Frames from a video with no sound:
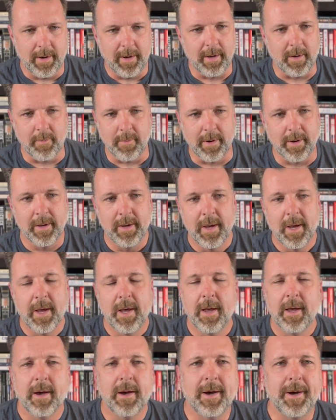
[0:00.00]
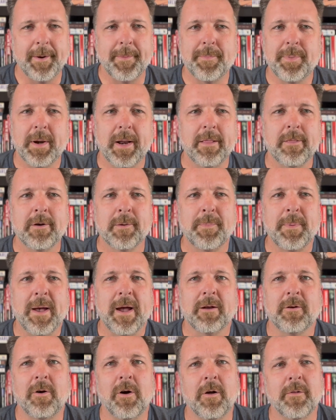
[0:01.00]
Anyway, but I look
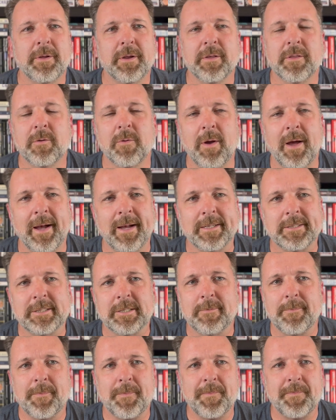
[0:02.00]
back at all the other riots